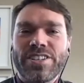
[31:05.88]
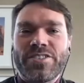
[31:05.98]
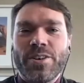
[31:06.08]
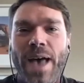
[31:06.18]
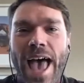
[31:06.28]

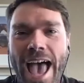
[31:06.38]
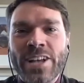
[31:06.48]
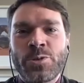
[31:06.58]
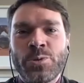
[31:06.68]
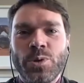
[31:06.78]
some
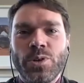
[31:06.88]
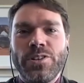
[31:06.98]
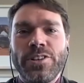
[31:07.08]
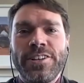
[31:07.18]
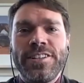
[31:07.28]

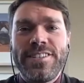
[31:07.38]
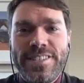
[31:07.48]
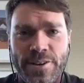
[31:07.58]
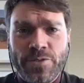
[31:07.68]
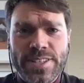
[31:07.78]
actual
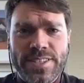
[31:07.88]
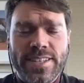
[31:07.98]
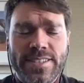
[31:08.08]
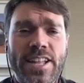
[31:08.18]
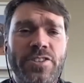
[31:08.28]

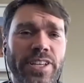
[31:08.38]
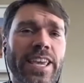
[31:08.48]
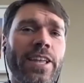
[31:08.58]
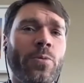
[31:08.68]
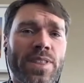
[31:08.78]
differences that you
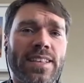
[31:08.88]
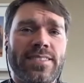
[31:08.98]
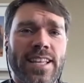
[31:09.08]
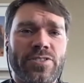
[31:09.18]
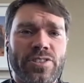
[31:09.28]
get with a
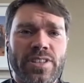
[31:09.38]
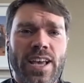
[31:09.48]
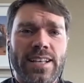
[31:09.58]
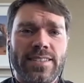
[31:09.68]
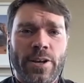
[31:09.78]
sensor
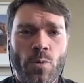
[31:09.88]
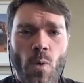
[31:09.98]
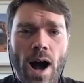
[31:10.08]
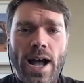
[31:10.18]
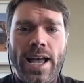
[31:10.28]
size? Like
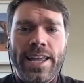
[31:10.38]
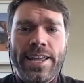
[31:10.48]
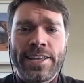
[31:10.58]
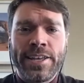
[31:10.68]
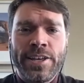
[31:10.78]

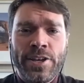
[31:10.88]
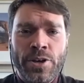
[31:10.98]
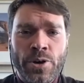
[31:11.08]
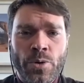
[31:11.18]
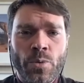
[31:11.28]
why
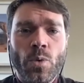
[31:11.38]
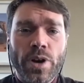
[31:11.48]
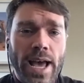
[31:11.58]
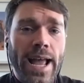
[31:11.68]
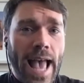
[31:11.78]

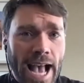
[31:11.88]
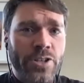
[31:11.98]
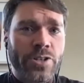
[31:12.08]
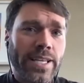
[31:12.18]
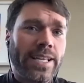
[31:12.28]
would I
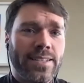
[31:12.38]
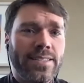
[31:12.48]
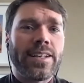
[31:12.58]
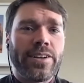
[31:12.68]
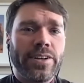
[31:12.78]
actually
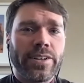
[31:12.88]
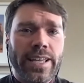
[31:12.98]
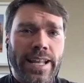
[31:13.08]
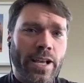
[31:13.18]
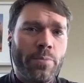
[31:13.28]
consider
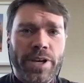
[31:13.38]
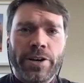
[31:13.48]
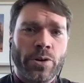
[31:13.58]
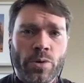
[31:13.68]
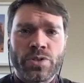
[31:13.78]
getting a
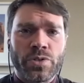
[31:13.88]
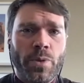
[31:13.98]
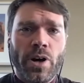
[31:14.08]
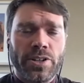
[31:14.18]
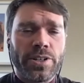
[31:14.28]
bigger or
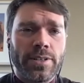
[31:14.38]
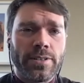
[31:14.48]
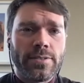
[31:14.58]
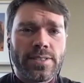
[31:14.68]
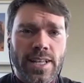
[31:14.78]
smaller
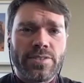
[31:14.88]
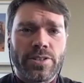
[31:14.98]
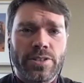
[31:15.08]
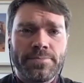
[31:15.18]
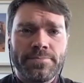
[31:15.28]
sensor?